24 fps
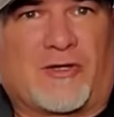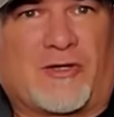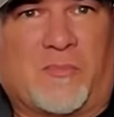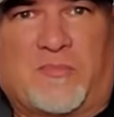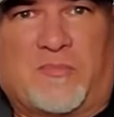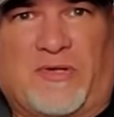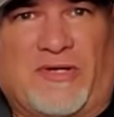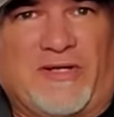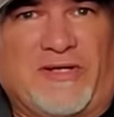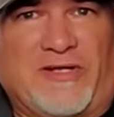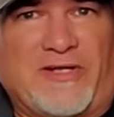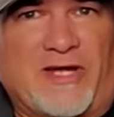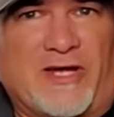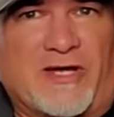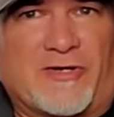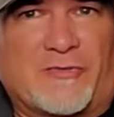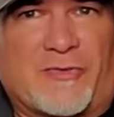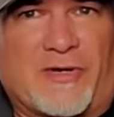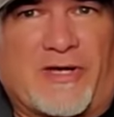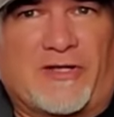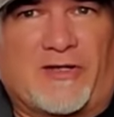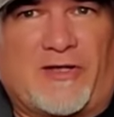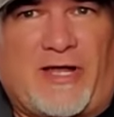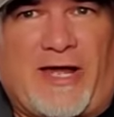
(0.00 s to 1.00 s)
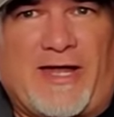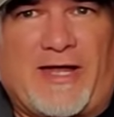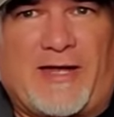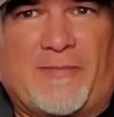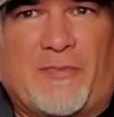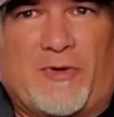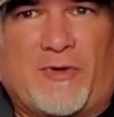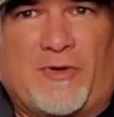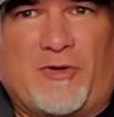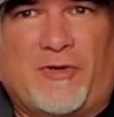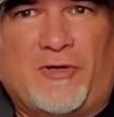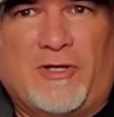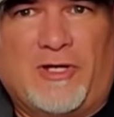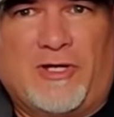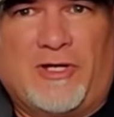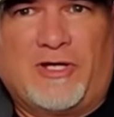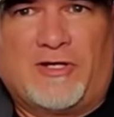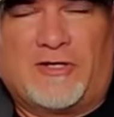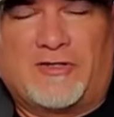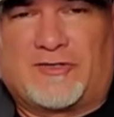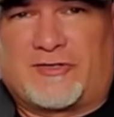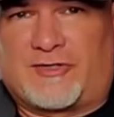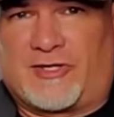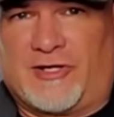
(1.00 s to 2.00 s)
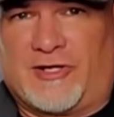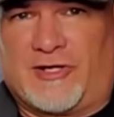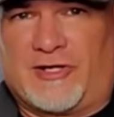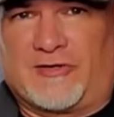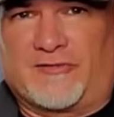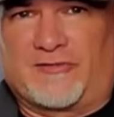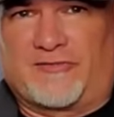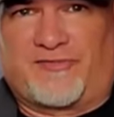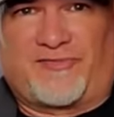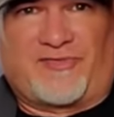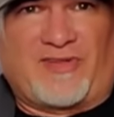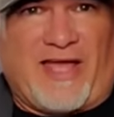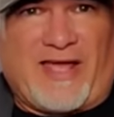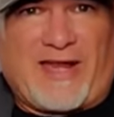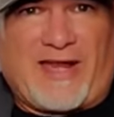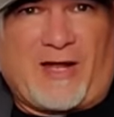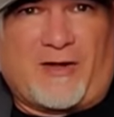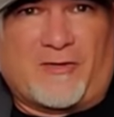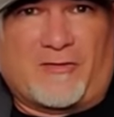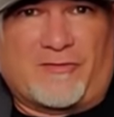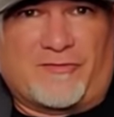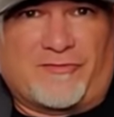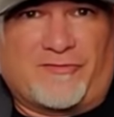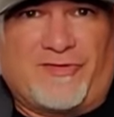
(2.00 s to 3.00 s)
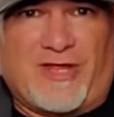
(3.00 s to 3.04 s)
completely unreliable to flat out